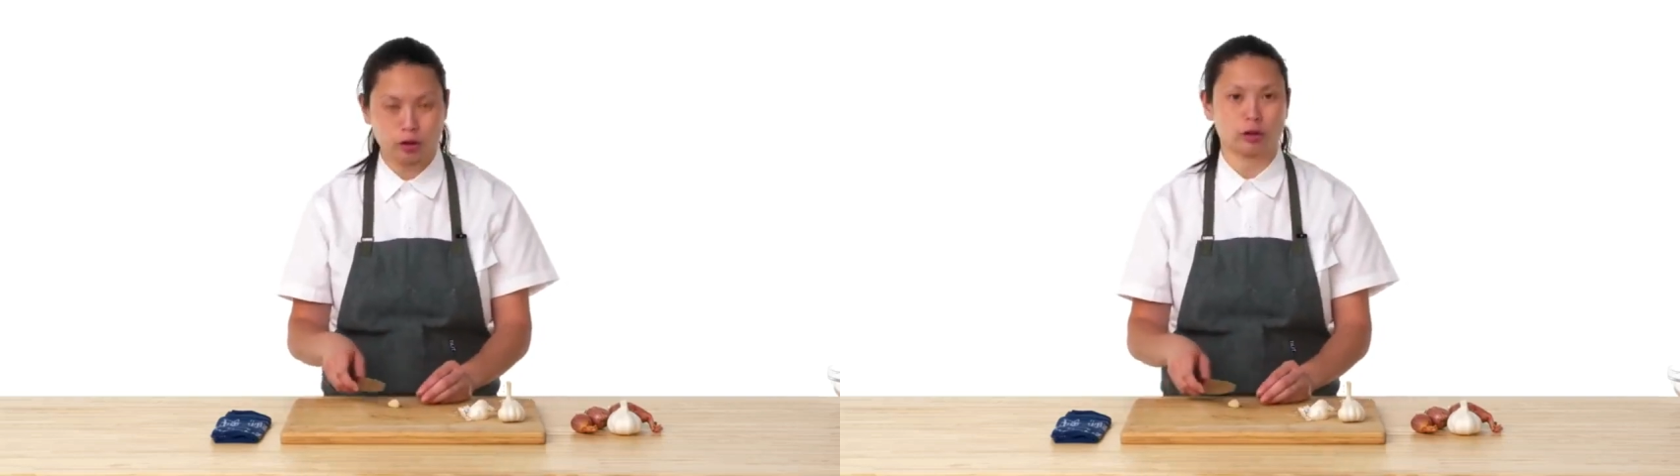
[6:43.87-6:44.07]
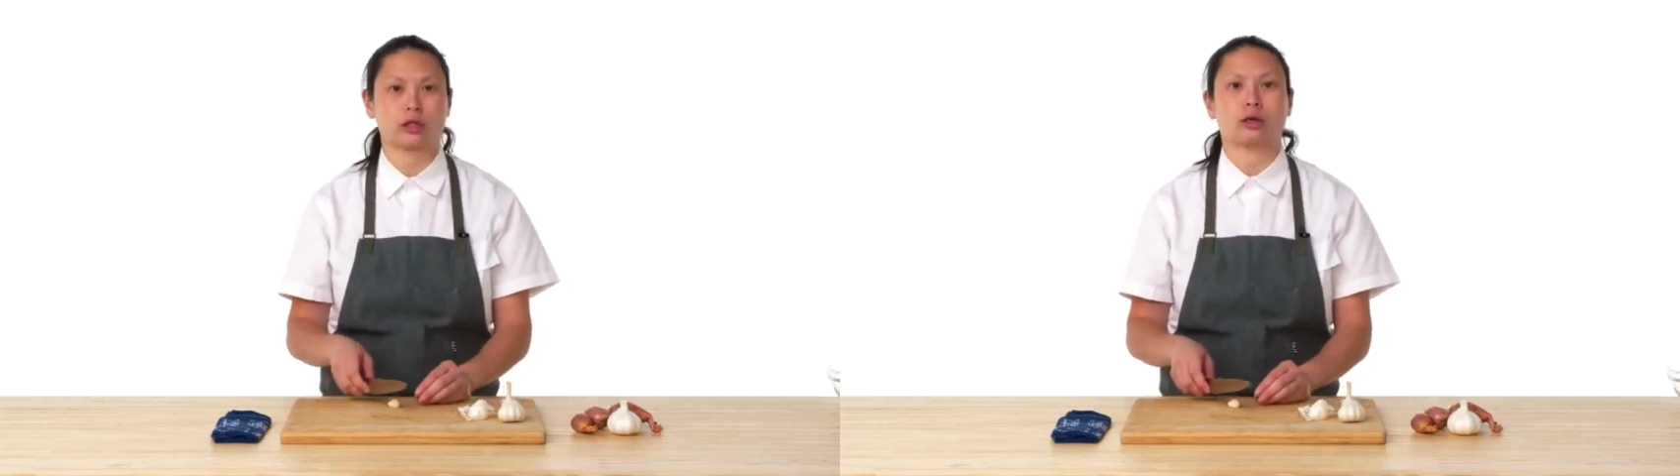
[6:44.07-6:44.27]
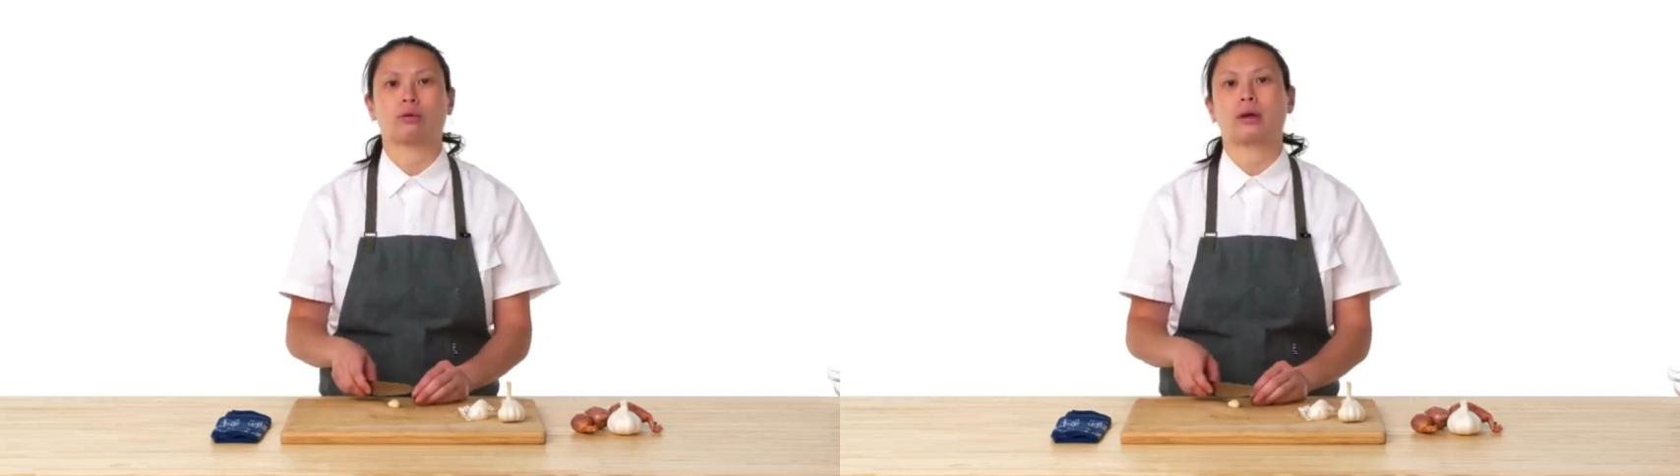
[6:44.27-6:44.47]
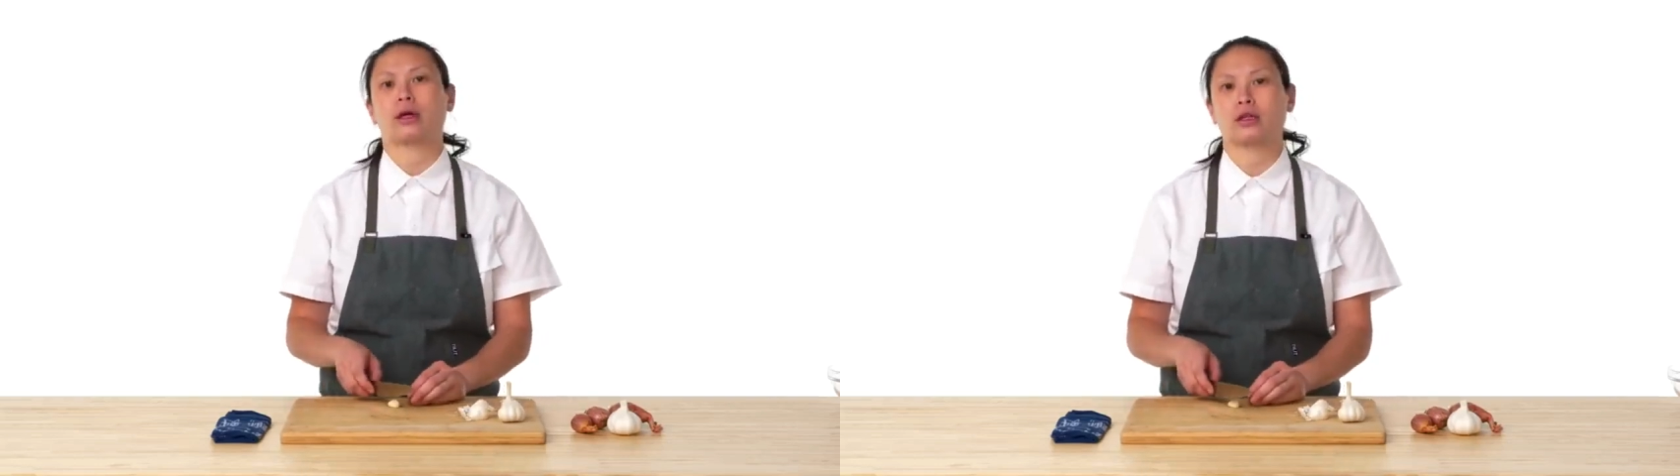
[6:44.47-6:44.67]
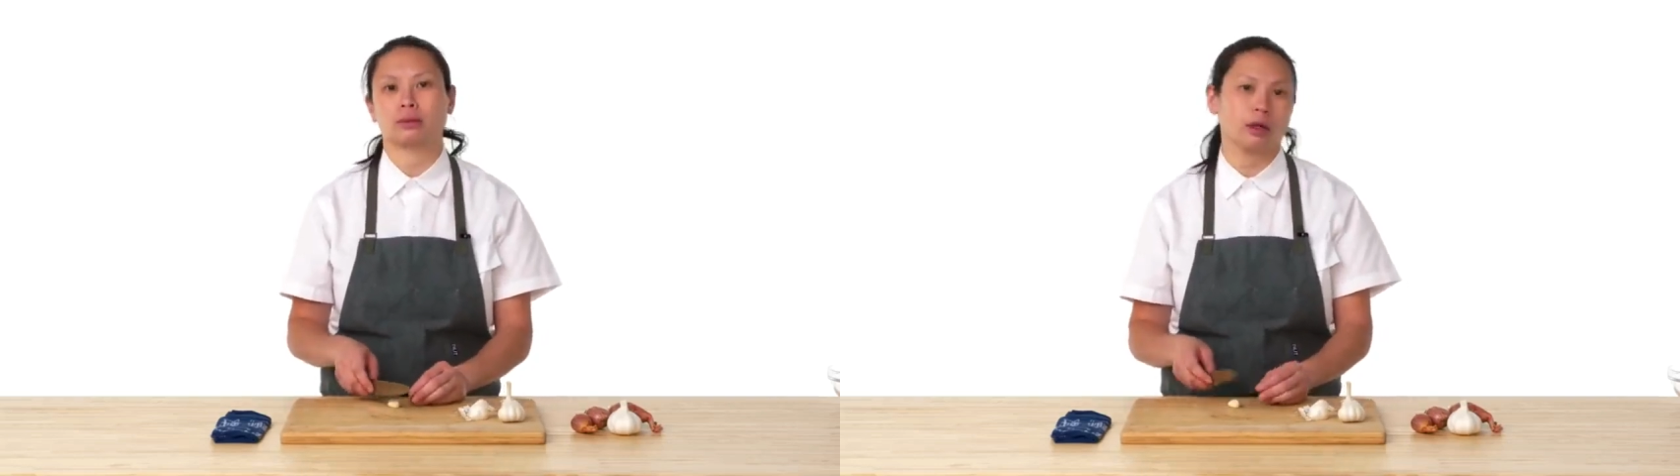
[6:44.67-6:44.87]
so let's say we're
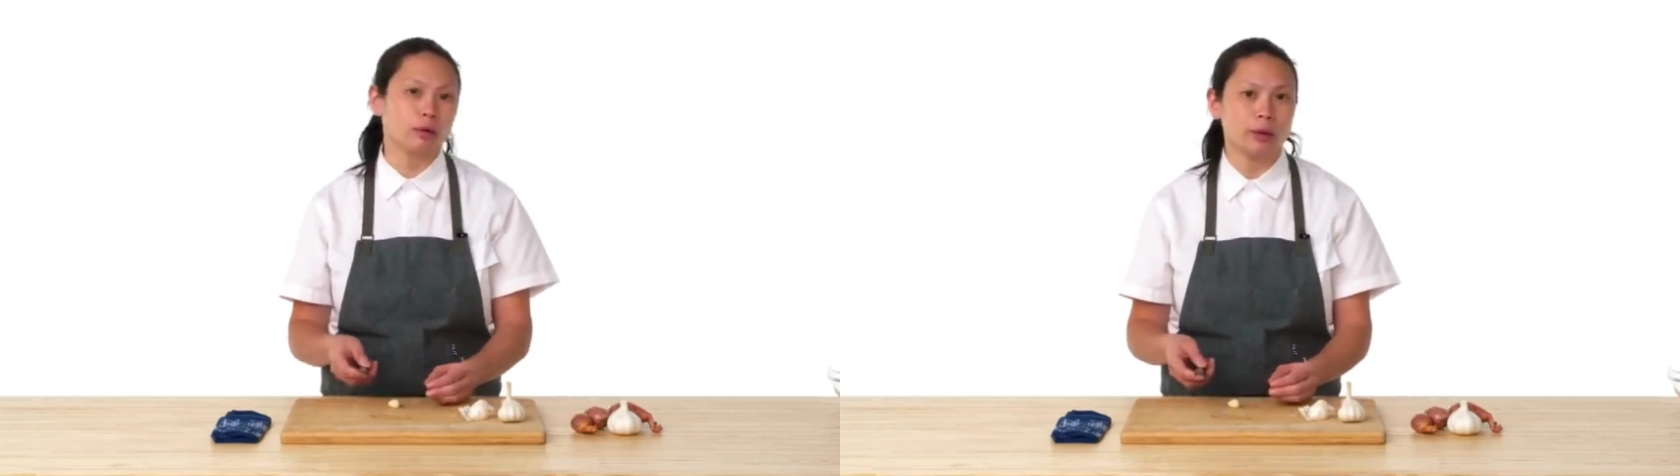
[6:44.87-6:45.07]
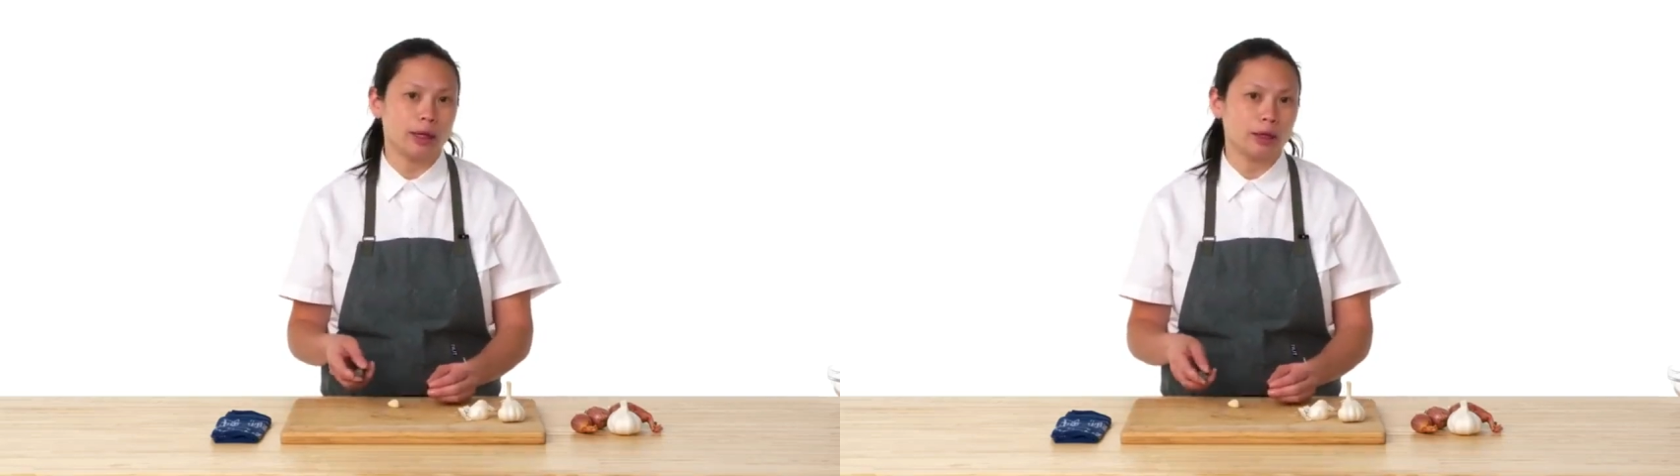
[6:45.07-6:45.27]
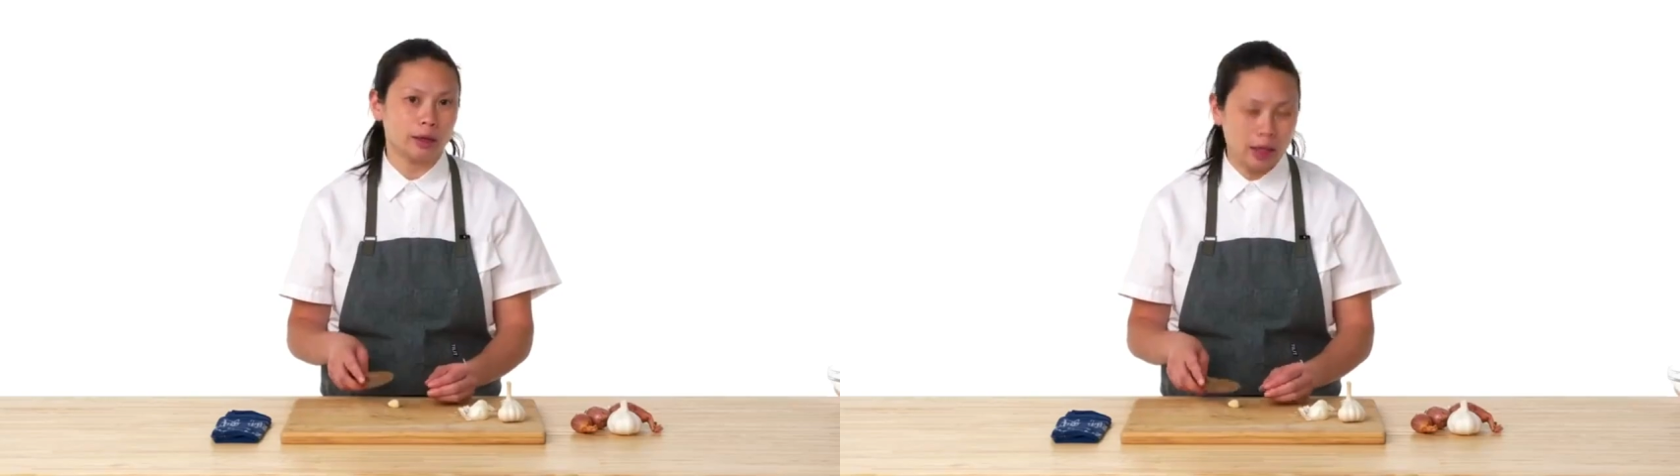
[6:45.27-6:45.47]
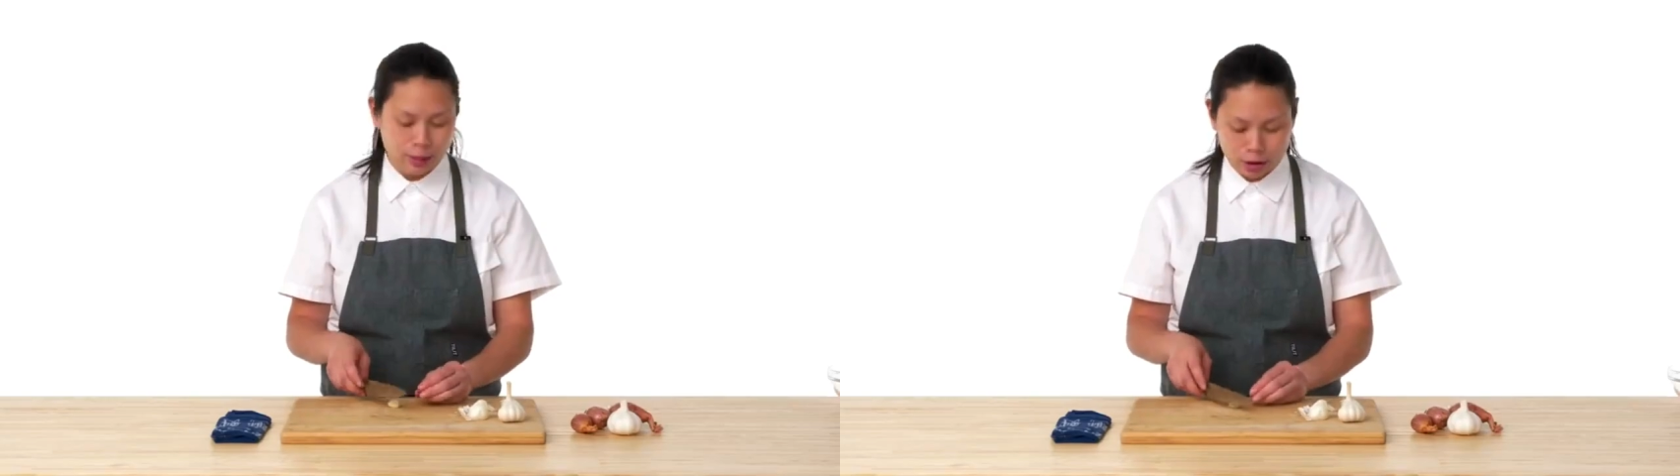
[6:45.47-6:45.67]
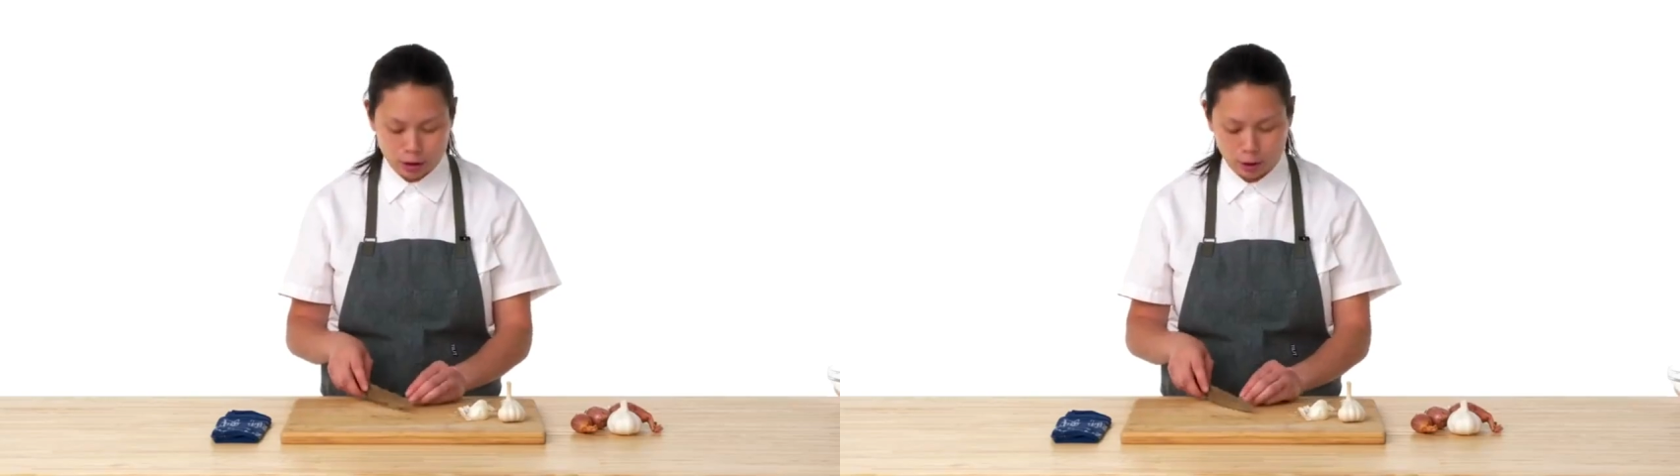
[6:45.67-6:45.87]
making some linguine and
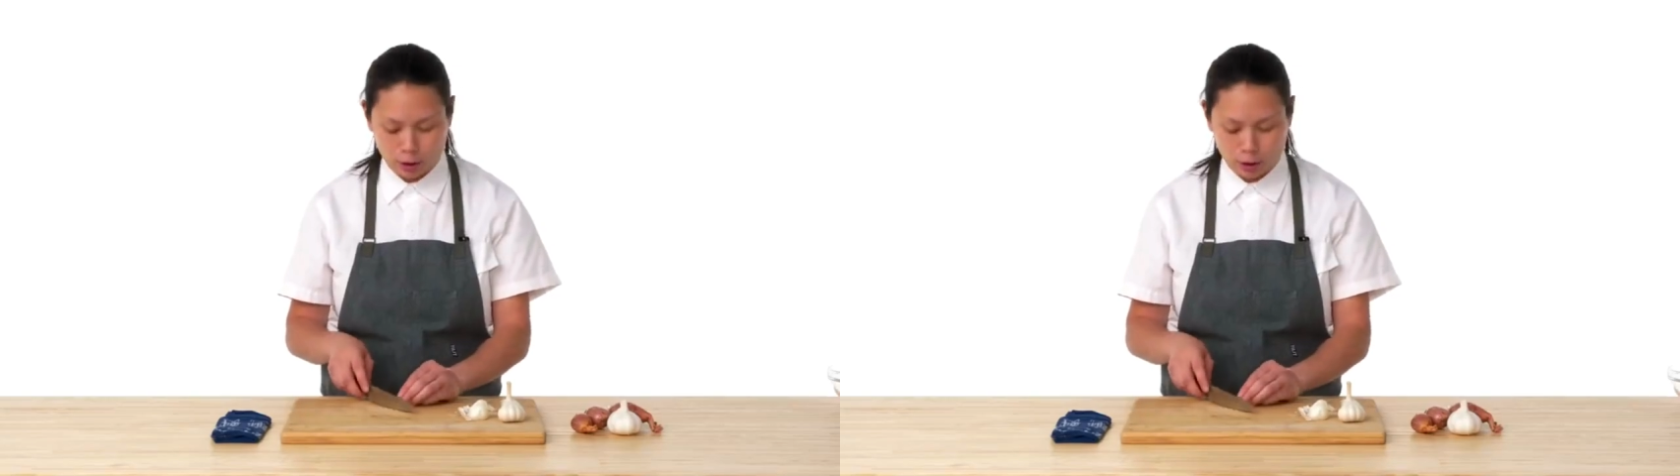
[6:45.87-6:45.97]
clams at